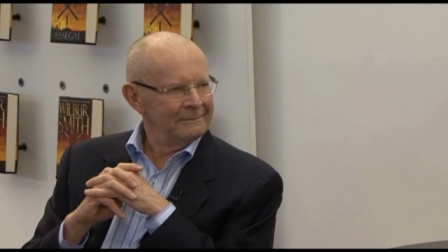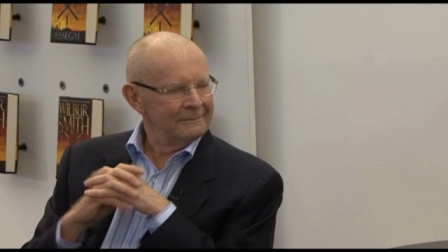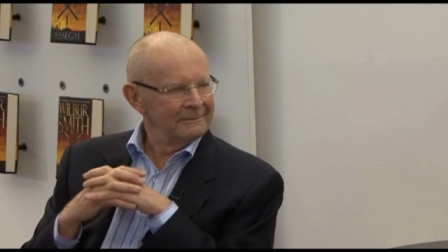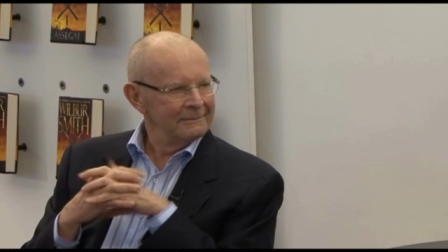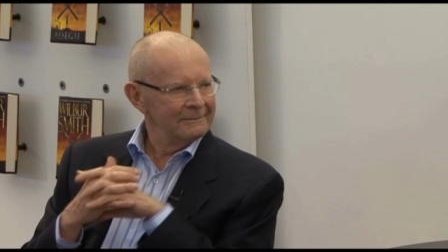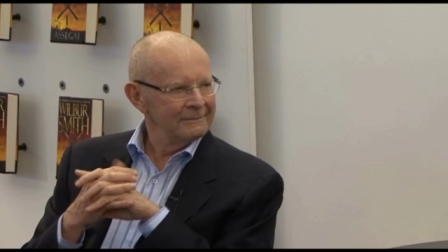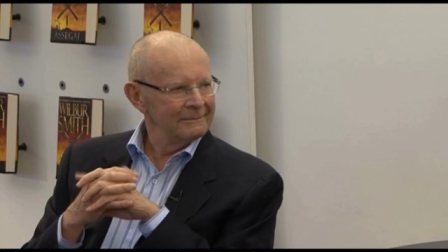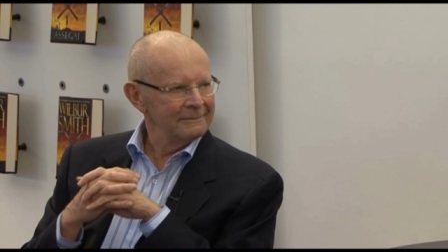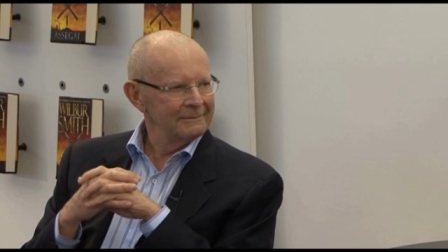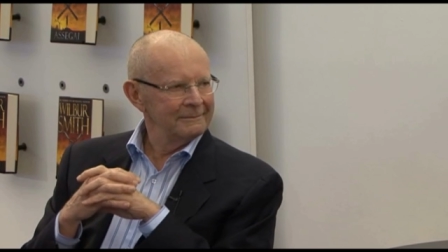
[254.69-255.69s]
Um,
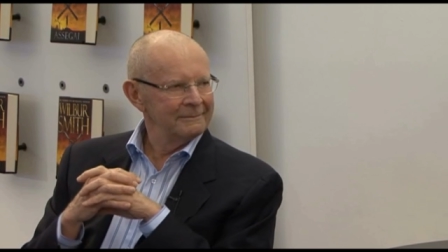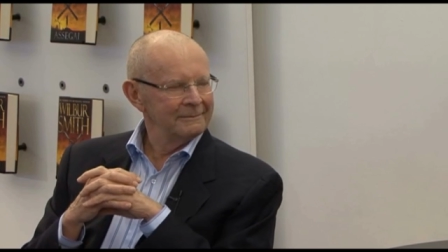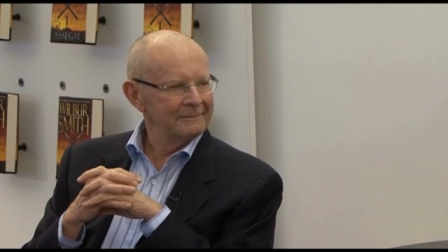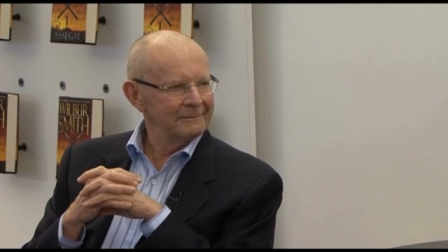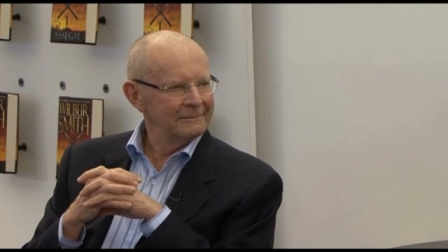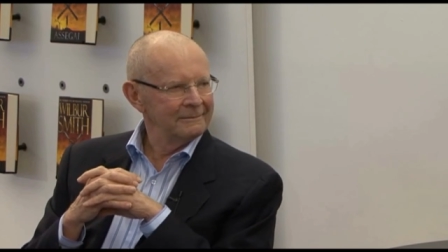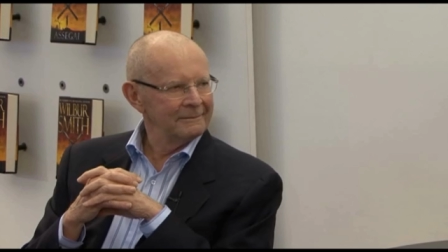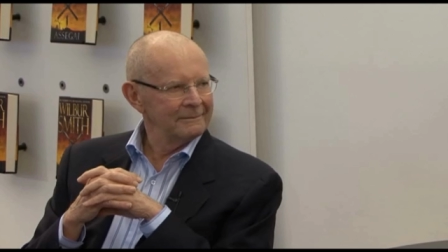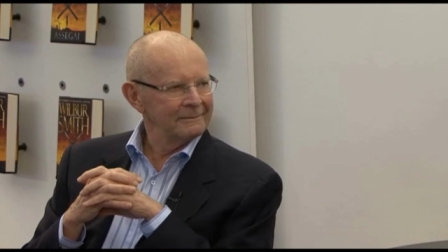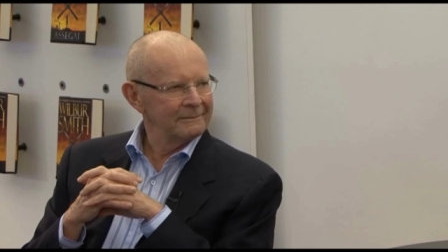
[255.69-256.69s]
you
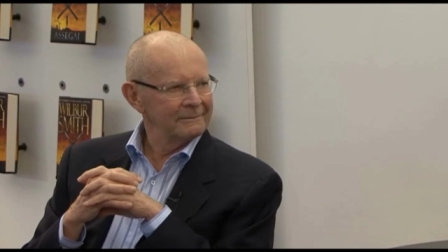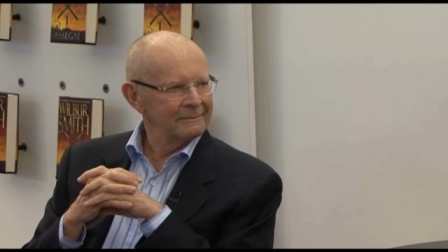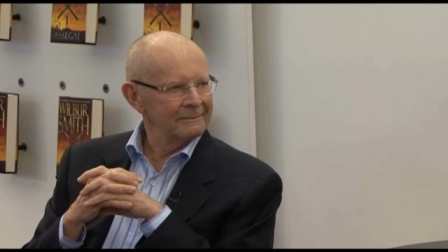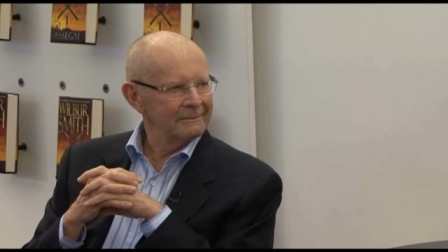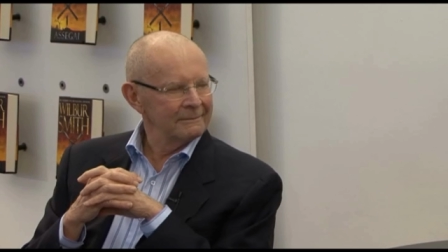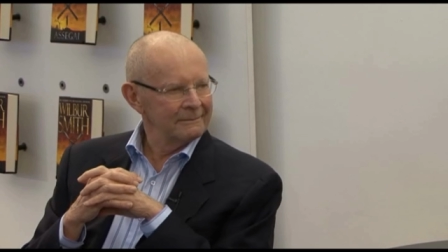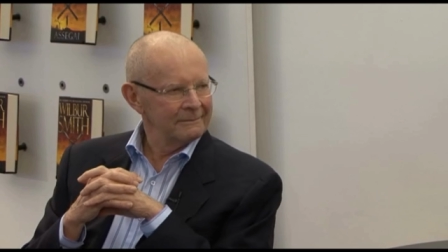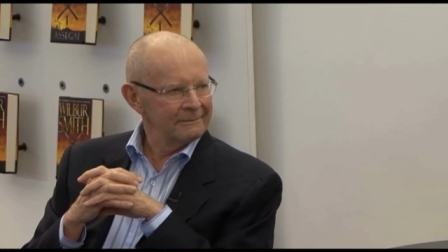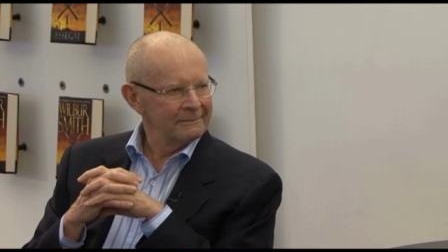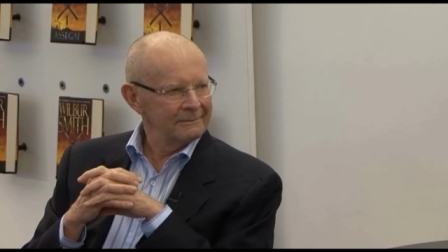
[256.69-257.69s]
wrote your first book while
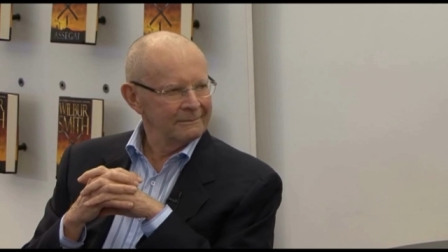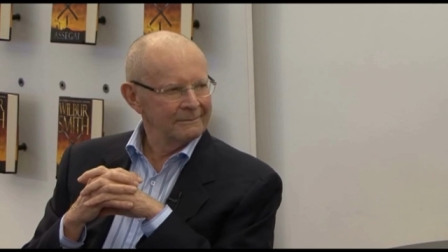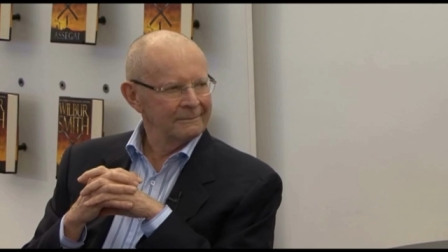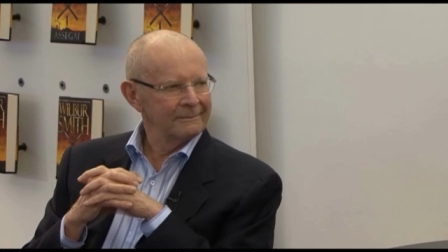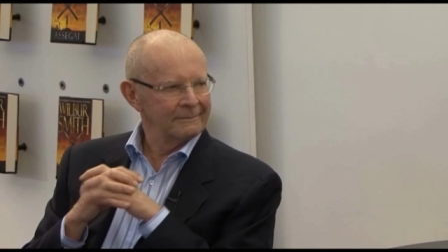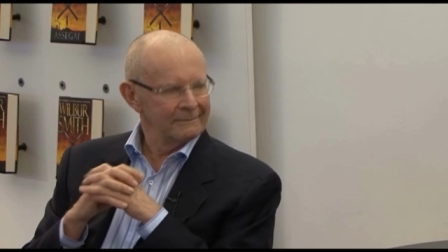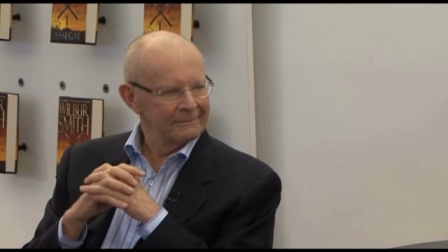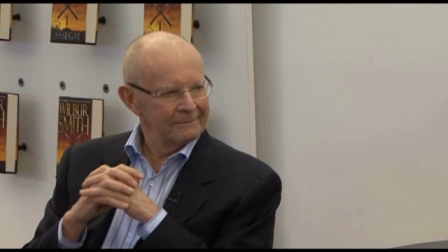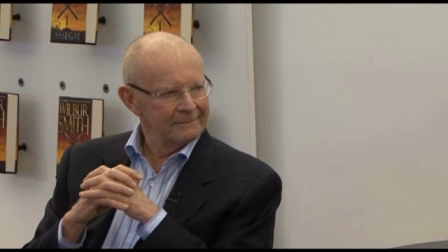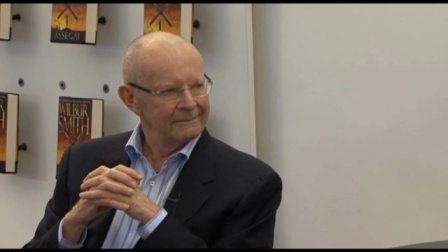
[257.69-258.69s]
you were still working for
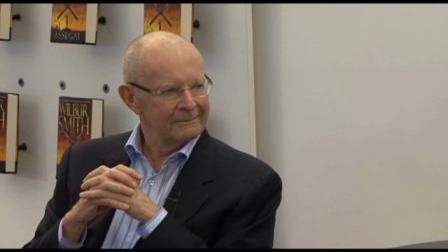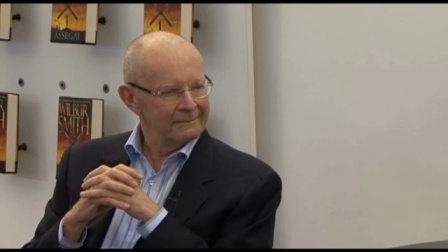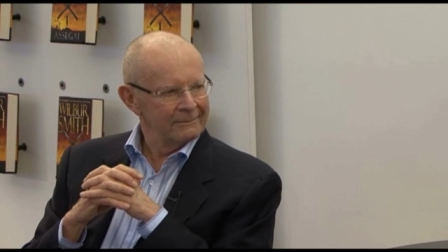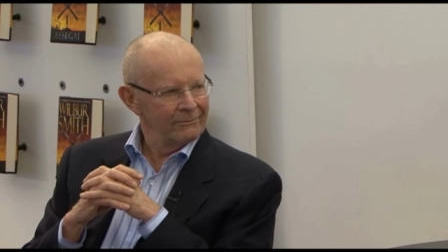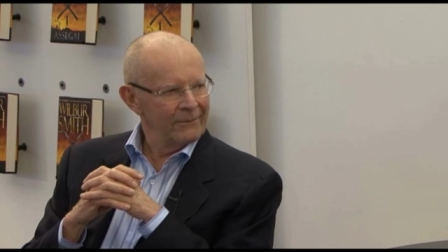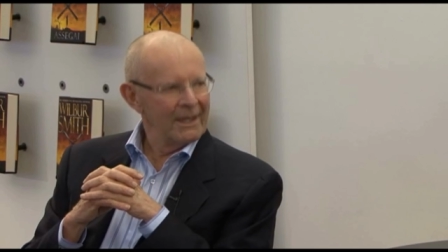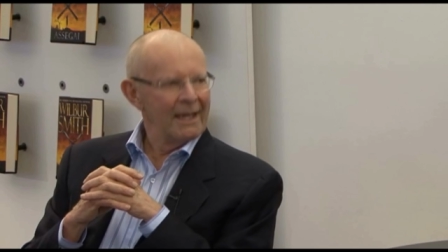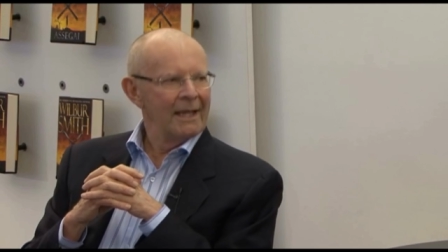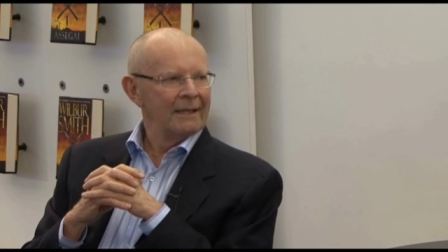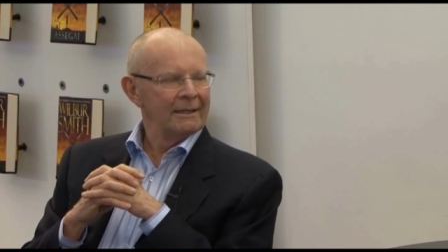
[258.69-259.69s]
them, is that right? And
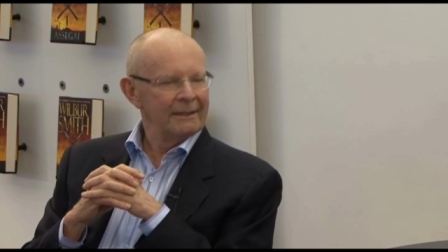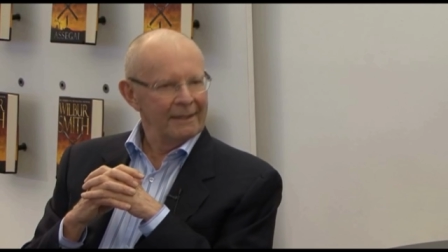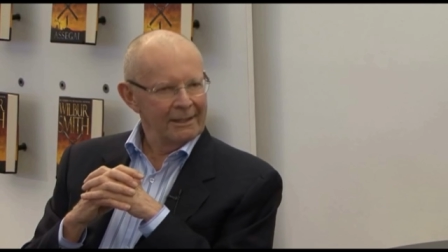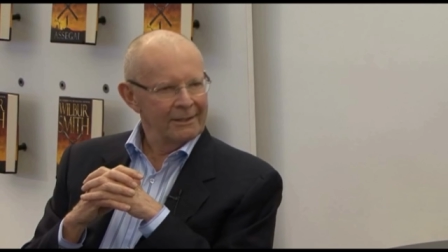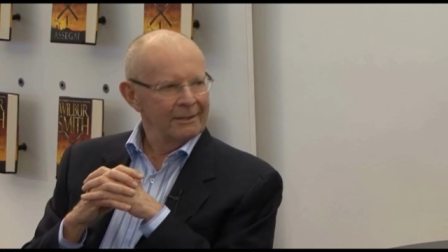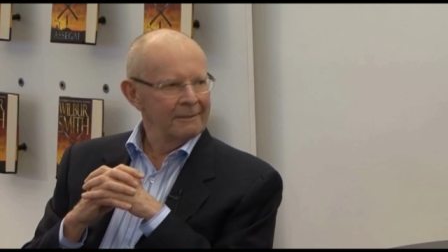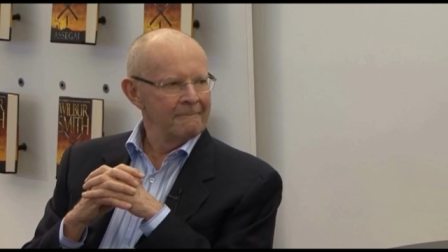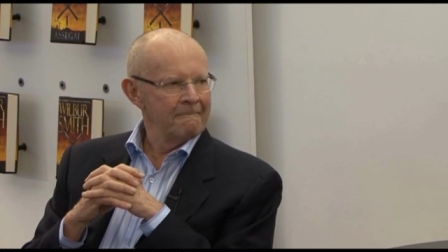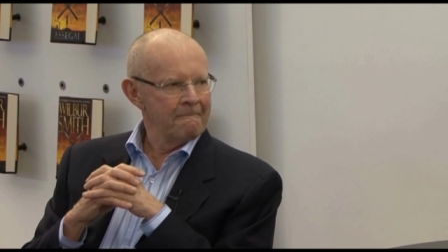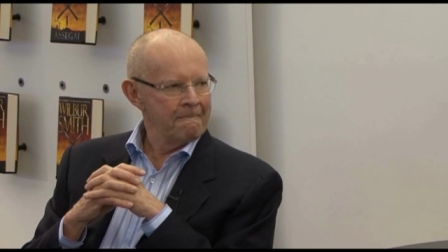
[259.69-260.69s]
then stored yes. up enough
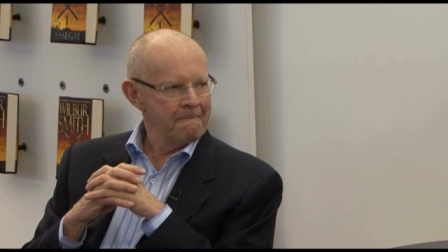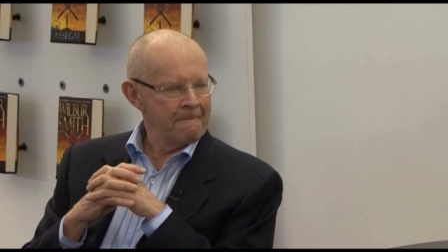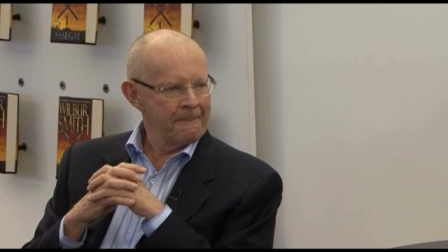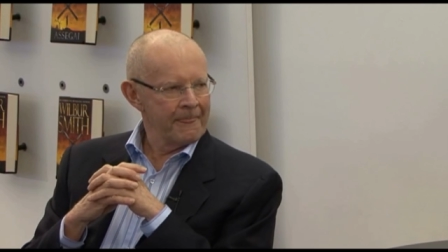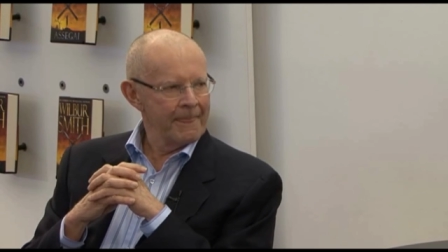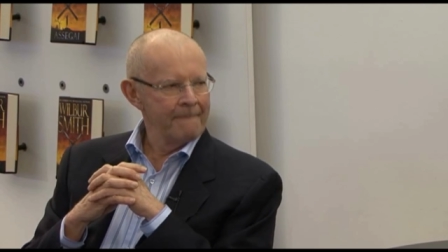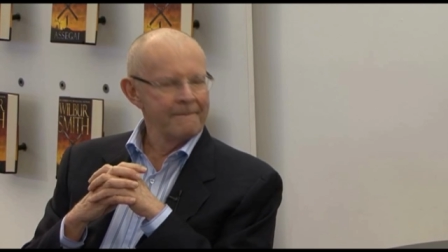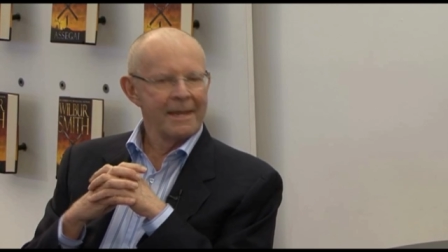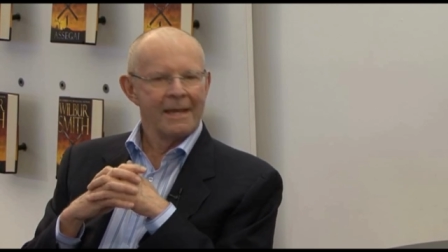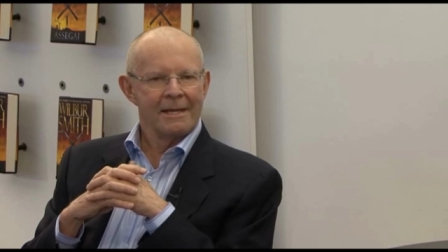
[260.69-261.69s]
time to.
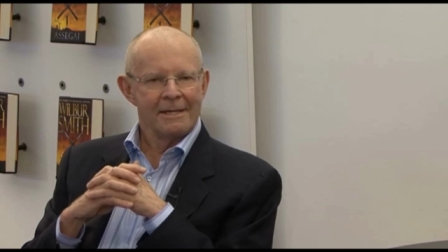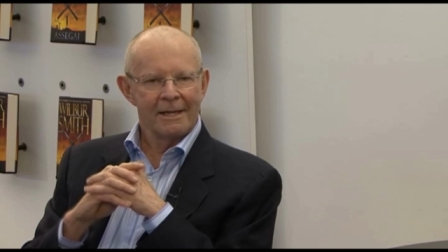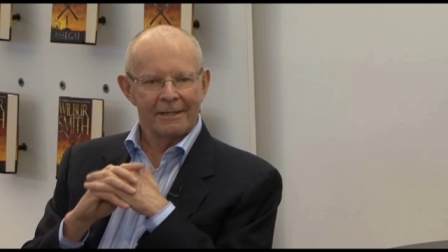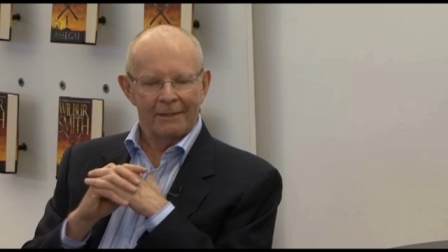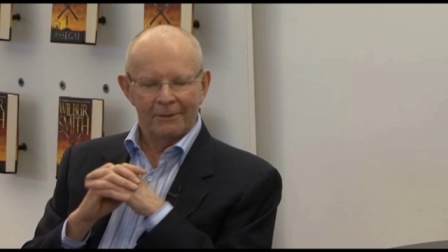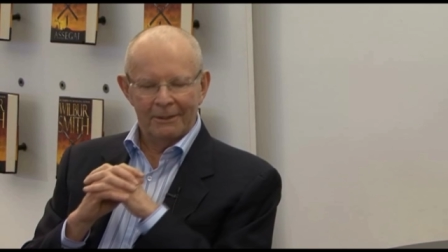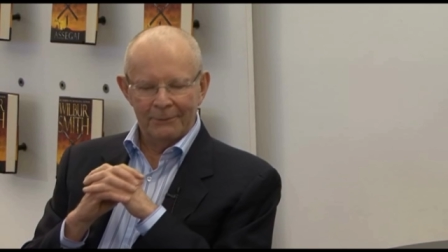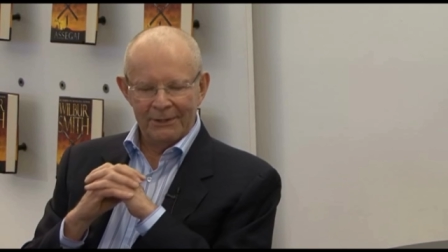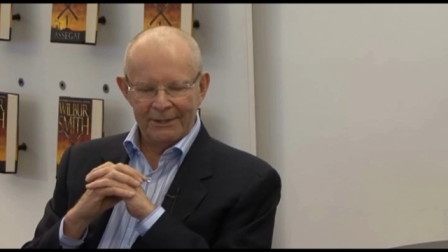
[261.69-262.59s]
Yes, to I, I will